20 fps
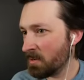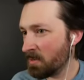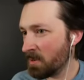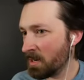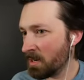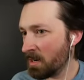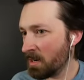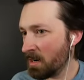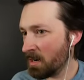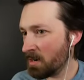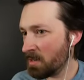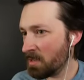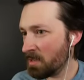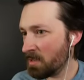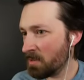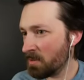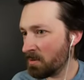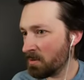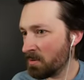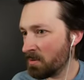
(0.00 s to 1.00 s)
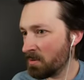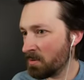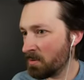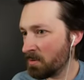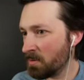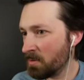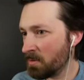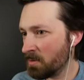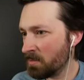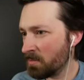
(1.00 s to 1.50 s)
Where are
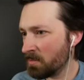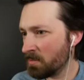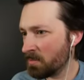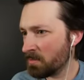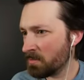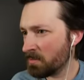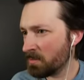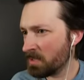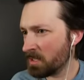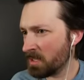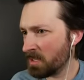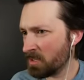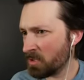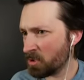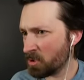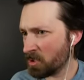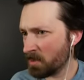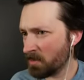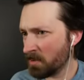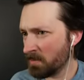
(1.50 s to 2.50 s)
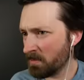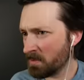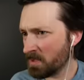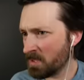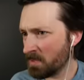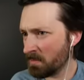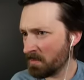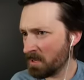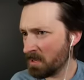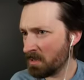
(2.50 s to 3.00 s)
you? Did I just trip over
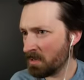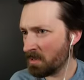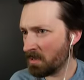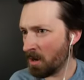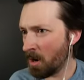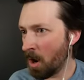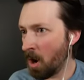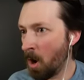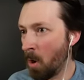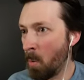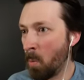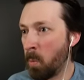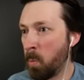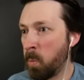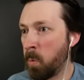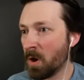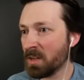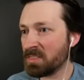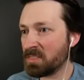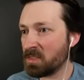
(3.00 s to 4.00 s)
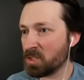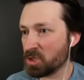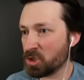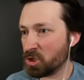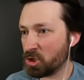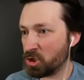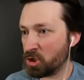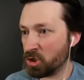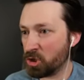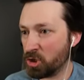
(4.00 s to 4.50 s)
something? Oh, what the
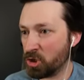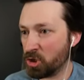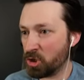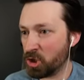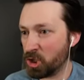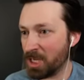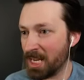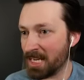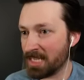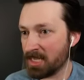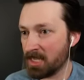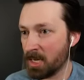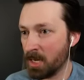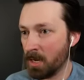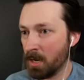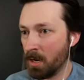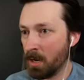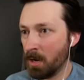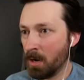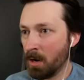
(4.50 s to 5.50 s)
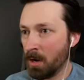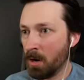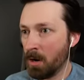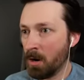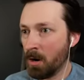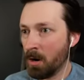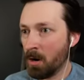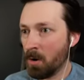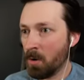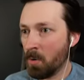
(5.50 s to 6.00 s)
shit?
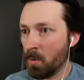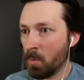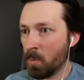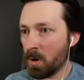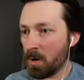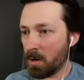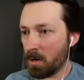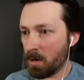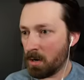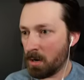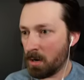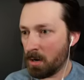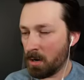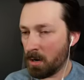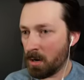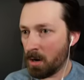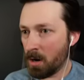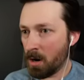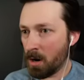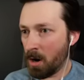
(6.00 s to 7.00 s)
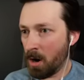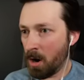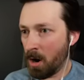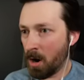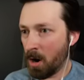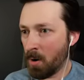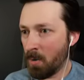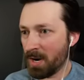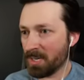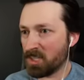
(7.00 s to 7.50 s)
What?
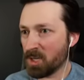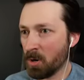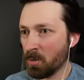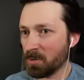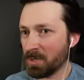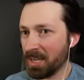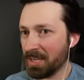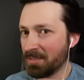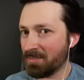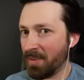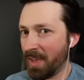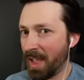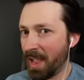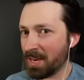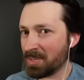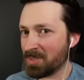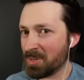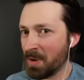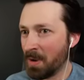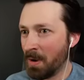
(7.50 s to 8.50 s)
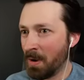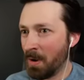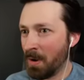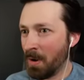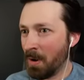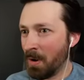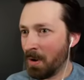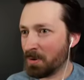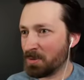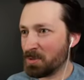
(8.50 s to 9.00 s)
Oh, I don't like that.
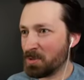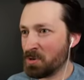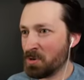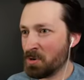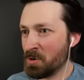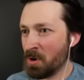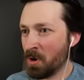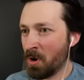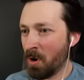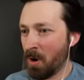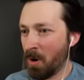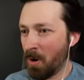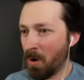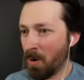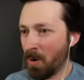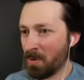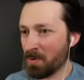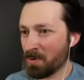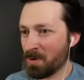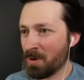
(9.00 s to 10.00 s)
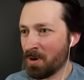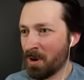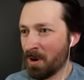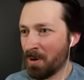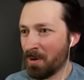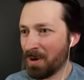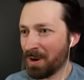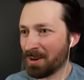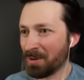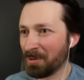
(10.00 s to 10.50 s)
No,
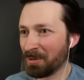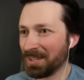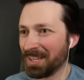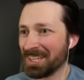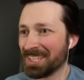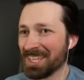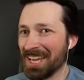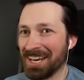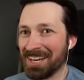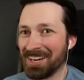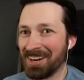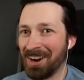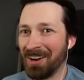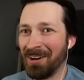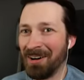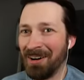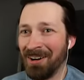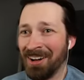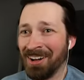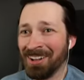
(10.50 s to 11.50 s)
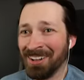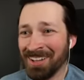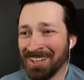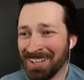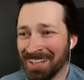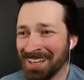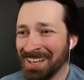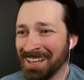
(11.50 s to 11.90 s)
I don't like that at all.